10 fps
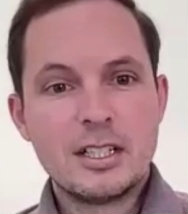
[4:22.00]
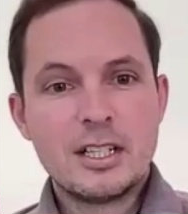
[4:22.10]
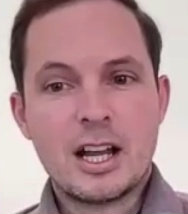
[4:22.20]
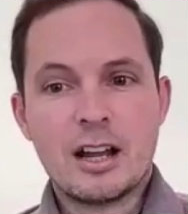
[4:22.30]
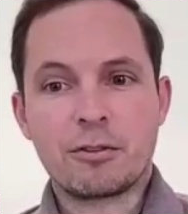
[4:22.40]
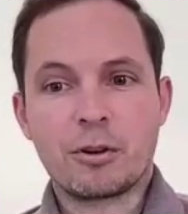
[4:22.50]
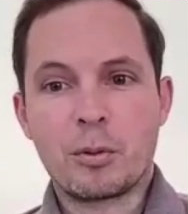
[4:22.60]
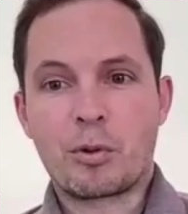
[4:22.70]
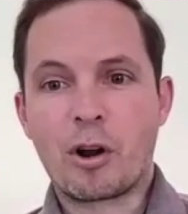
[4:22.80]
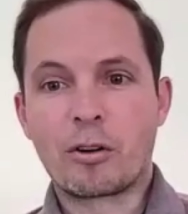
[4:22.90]
uh, from the
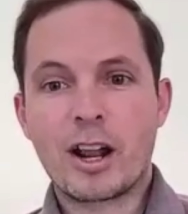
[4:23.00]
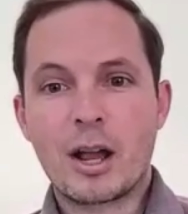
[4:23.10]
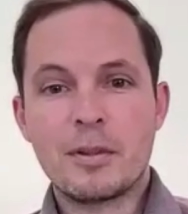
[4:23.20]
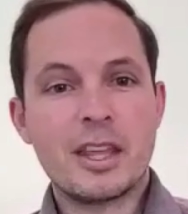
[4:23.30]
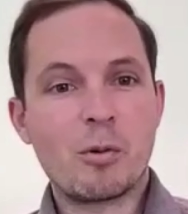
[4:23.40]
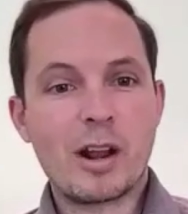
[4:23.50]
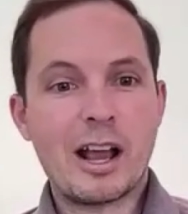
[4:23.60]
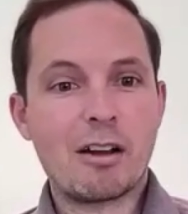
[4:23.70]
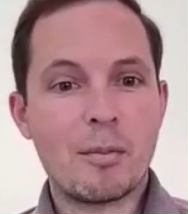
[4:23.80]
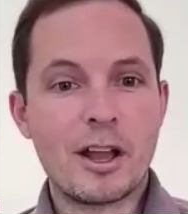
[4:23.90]
program and then went
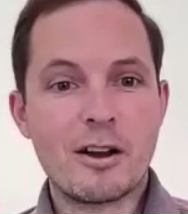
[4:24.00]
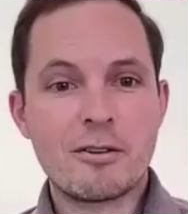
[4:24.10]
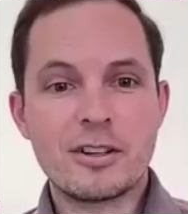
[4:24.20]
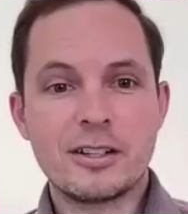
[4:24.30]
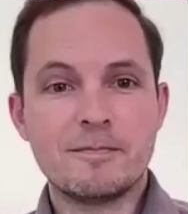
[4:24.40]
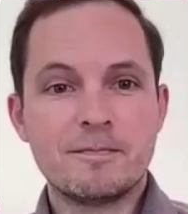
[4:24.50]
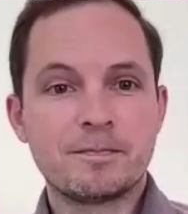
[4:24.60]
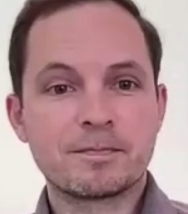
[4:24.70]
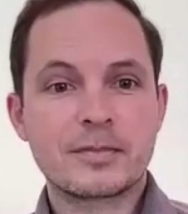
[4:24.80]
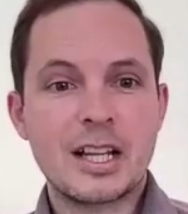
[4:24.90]
out on my own and
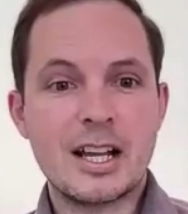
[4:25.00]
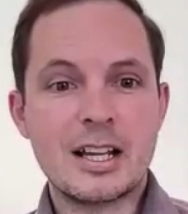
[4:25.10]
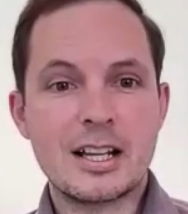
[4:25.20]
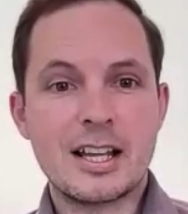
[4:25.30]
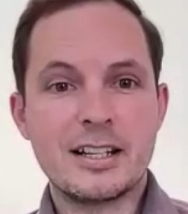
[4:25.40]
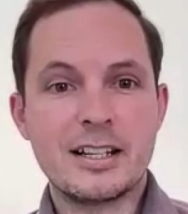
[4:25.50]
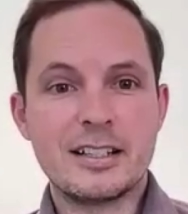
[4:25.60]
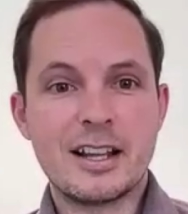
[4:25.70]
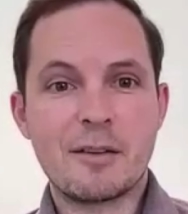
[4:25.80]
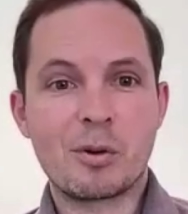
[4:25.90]
uh,
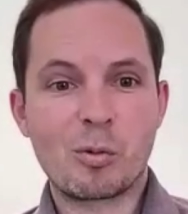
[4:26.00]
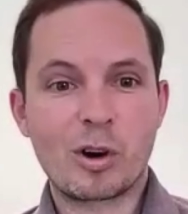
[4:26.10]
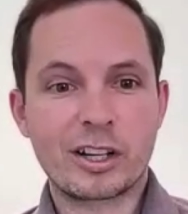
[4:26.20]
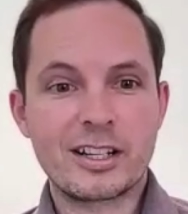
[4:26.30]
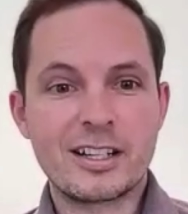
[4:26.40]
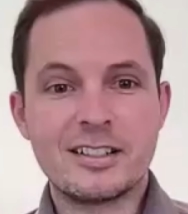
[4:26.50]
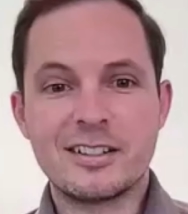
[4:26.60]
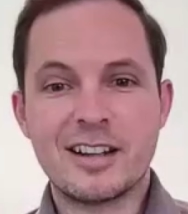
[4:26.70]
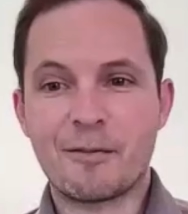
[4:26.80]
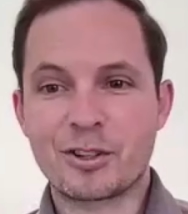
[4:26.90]
and have been
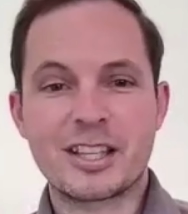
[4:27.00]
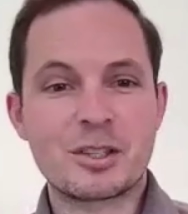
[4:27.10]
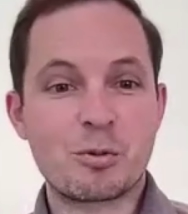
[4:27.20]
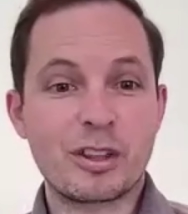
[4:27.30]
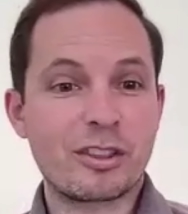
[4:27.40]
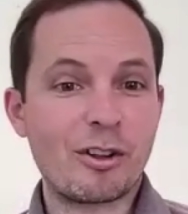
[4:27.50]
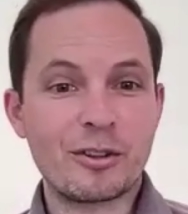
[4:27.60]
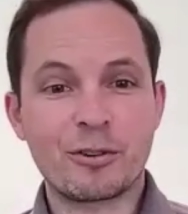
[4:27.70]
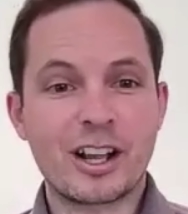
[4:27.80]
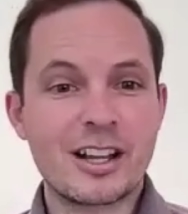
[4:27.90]
working ever since with all
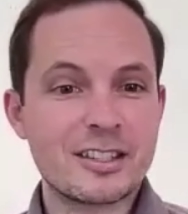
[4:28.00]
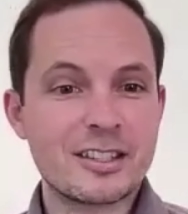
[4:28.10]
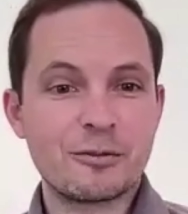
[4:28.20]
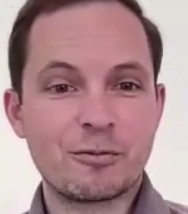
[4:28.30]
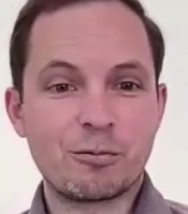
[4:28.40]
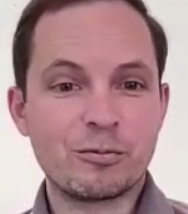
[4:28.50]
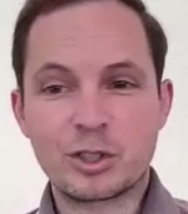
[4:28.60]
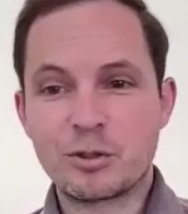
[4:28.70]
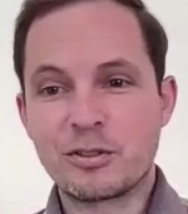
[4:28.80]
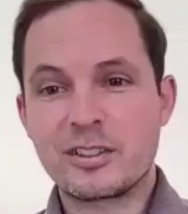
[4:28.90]
different kinds of
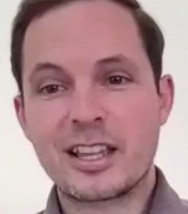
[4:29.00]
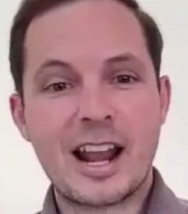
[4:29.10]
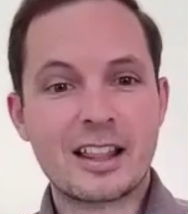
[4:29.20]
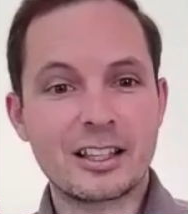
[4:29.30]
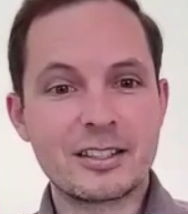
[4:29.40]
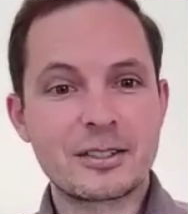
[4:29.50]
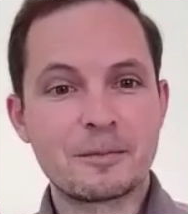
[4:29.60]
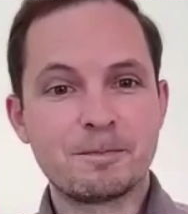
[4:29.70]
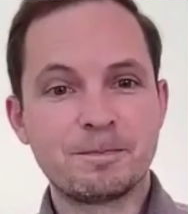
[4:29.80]
students and athletes.